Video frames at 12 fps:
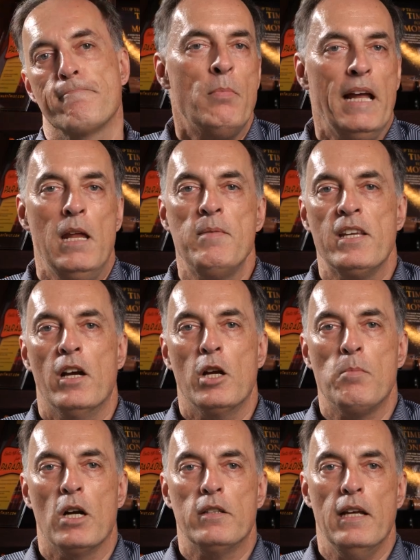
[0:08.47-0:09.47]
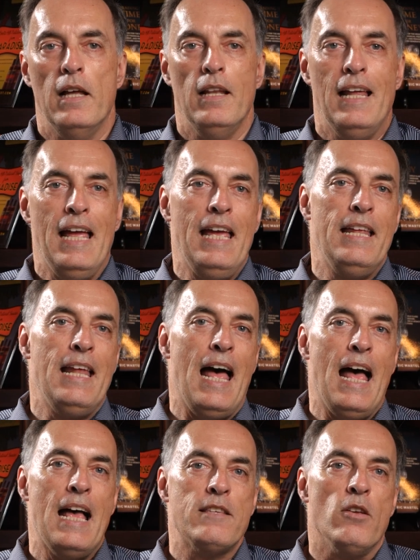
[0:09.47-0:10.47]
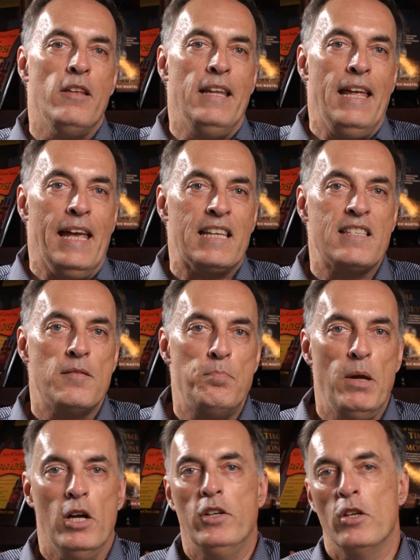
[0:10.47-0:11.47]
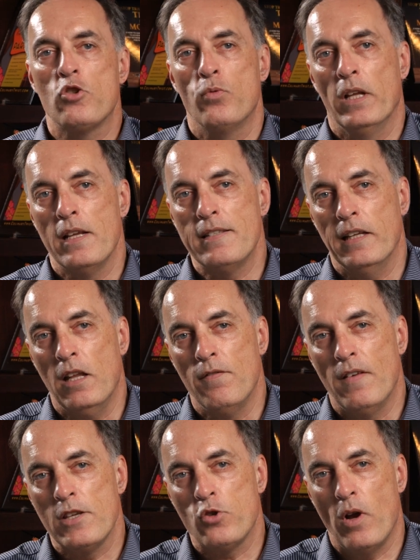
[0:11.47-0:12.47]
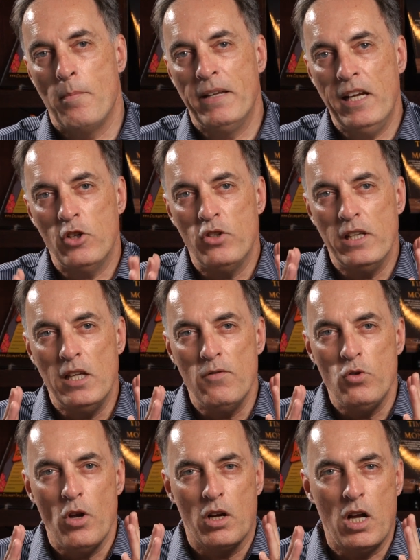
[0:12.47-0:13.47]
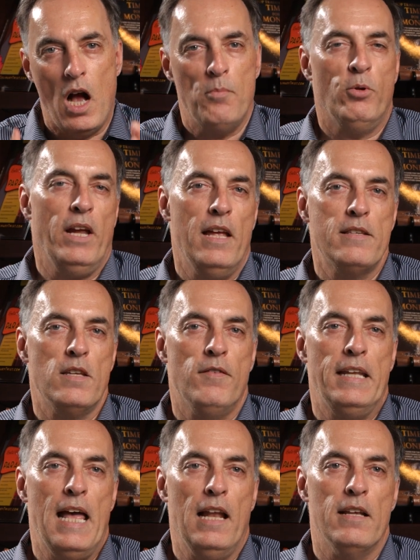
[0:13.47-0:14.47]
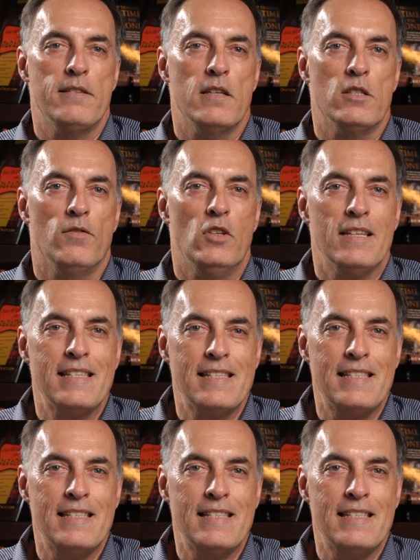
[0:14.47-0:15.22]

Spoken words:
My name is Martel, and as an experienced real estate investor, I'm here to give you a comprehensive analysis of the